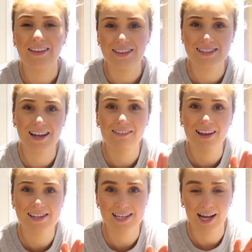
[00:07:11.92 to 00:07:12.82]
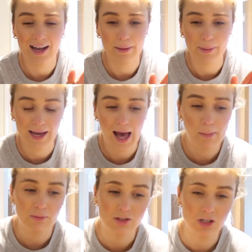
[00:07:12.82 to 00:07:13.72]
This is how lazy I am. I can't
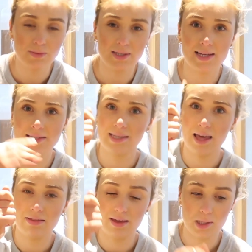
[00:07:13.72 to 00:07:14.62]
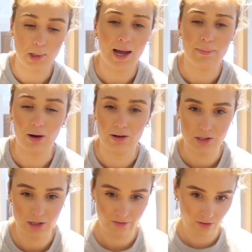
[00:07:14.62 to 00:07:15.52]
be able to go upstairs to get the tripod.
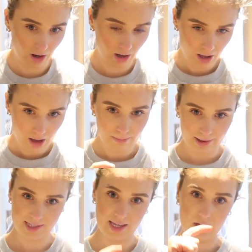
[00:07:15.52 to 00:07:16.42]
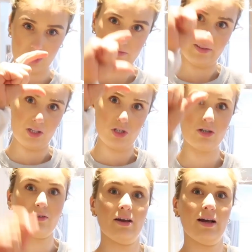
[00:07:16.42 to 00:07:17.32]
So I've got my tea, coffee and
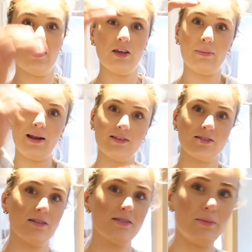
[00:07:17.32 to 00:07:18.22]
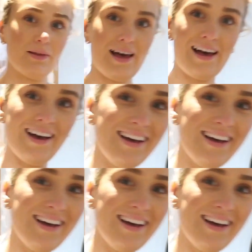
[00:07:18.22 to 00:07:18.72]
sugar thing and then you're balanced on top of that.